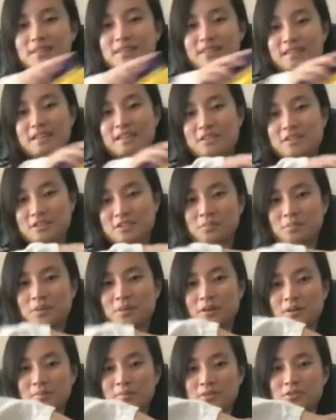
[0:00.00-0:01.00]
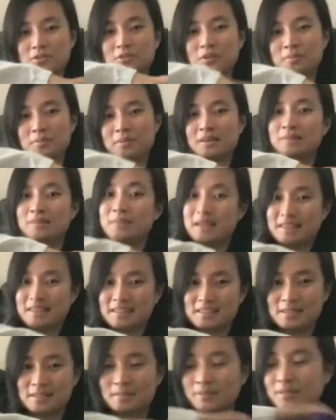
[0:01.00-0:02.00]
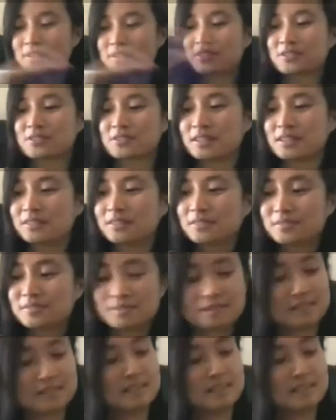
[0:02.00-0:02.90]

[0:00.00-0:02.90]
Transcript: and you guys are welcome to join me in making some of this yourself.